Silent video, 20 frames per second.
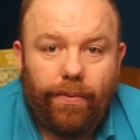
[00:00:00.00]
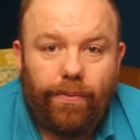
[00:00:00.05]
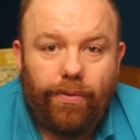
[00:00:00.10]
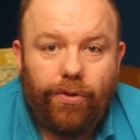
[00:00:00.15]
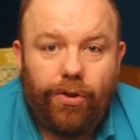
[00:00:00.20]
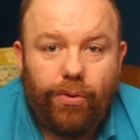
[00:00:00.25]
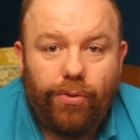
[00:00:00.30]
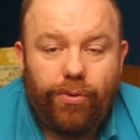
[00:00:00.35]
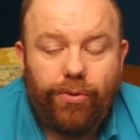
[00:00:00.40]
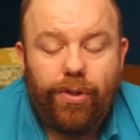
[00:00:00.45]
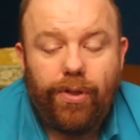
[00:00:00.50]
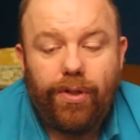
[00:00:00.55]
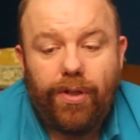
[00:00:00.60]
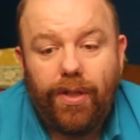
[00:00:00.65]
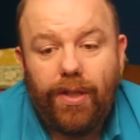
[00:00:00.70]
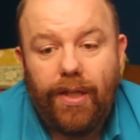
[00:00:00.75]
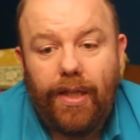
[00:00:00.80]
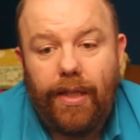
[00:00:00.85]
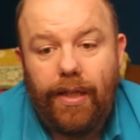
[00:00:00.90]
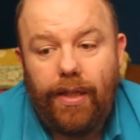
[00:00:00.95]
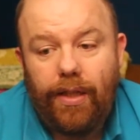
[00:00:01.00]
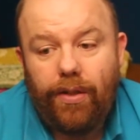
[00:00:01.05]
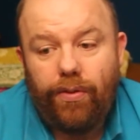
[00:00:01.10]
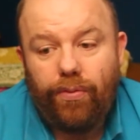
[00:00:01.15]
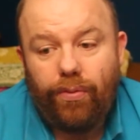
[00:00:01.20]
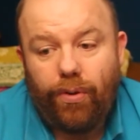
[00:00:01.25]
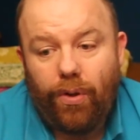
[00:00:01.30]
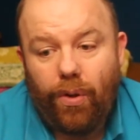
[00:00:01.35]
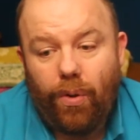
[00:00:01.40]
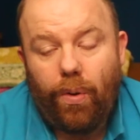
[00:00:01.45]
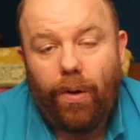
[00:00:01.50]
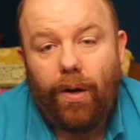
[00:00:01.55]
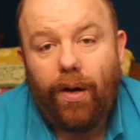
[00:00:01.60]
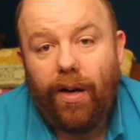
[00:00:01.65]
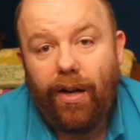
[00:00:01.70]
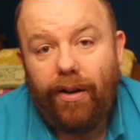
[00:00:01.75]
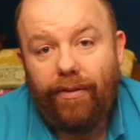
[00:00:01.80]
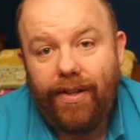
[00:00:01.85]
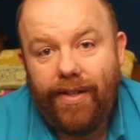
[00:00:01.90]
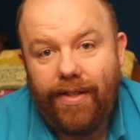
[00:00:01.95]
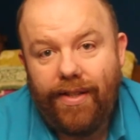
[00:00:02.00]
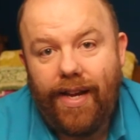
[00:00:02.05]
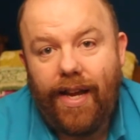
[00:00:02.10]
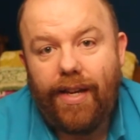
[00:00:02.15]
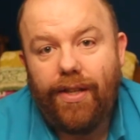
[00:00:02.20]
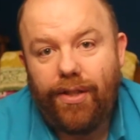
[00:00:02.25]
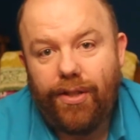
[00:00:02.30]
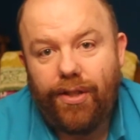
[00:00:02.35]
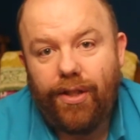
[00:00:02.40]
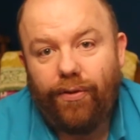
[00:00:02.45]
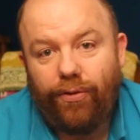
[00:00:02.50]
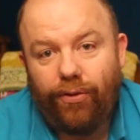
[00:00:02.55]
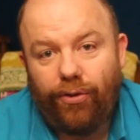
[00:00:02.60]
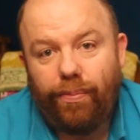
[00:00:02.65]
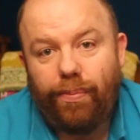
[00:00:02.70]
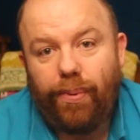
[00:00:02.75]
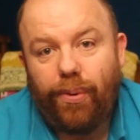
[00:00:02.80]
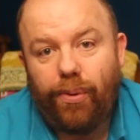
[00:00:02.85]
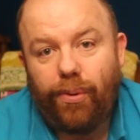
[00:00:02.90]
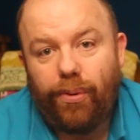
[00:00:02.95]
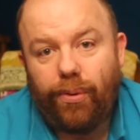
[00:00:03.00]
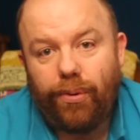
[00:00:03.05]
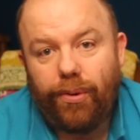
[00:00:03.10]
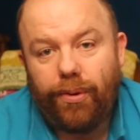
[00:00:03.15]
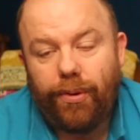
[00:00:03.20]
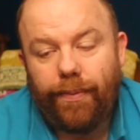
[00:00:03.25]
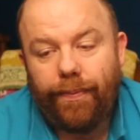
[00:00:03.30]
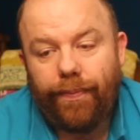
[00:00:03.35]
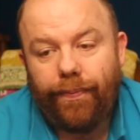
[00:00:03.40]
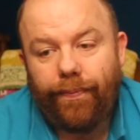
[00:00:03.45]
children's needs require intensive support.